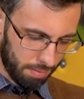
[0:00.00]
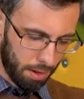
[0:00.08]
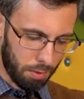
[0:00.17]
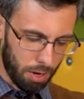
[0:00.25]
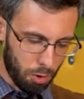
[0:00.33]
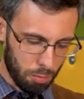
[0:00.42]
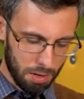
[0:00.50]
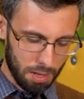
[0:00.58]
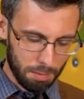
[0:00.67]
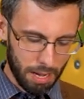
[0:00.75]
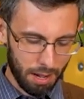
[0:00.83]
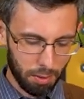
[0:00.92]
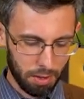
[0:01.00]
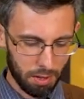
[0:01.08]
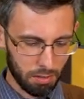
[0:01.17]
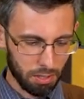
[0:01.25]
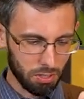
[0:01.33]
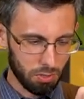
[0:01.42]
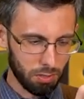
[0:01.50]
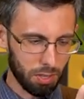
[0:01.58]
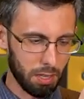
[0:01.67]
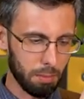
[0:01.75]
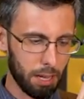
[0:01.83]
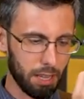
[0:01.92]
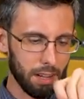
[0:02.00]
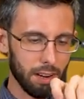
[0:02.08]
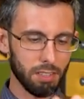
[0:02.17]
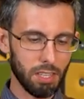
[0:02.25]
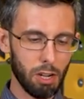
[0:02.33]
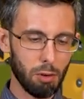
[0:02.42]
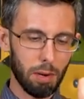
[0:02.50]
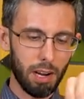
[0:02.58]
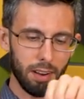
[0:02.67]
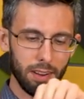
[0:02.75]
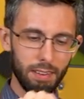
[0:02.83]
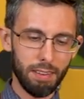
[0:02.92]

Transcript: I want to open the bag without destroying the bag. There's the opening.